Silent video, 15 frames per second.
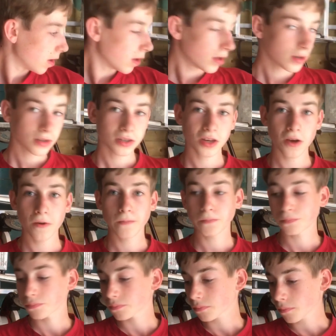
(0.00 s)
So,
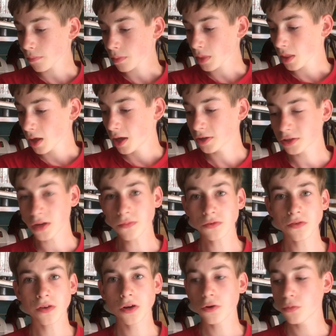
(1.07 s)
in terms of the
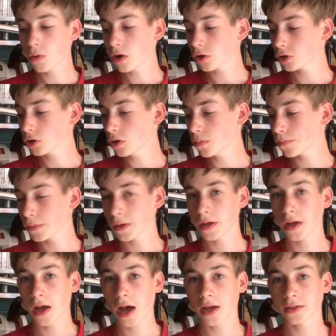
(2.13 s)
new workshop,
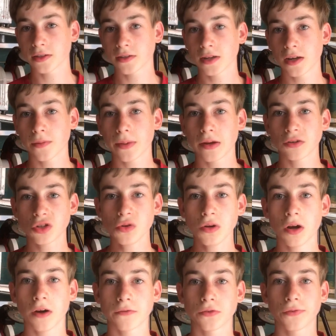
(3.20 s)
as I said, about
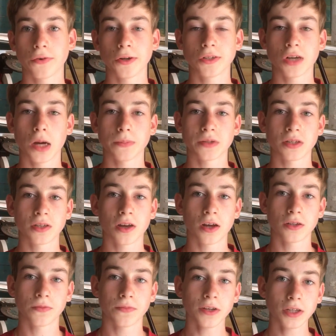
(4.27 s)
2.5 to 3 times the size
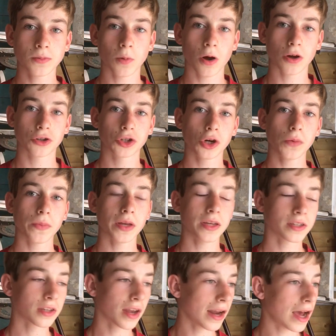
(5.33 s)
of this workshop. It's
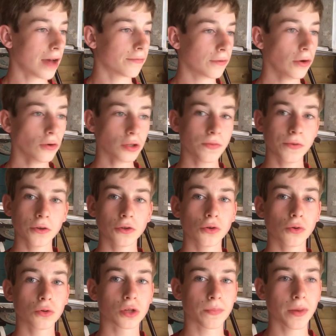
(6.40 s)
going to have lots of new
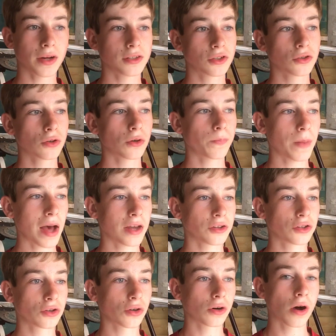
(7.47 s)
tools, a miter saw,
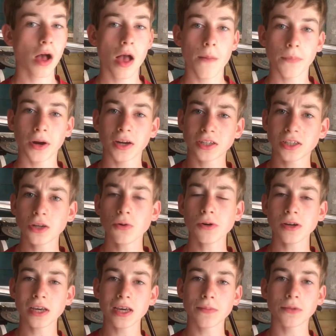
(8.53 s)
bandsaw, but I still want to
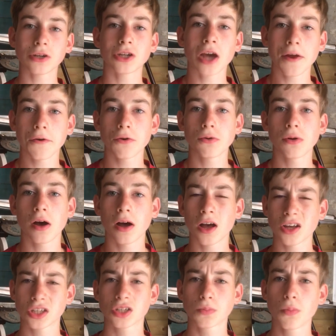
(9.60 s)
keep the channel a
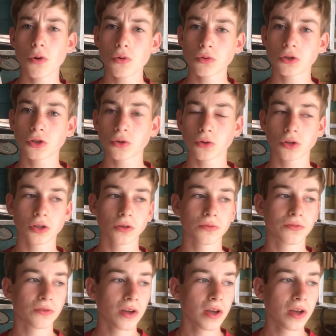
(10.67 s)
small sort of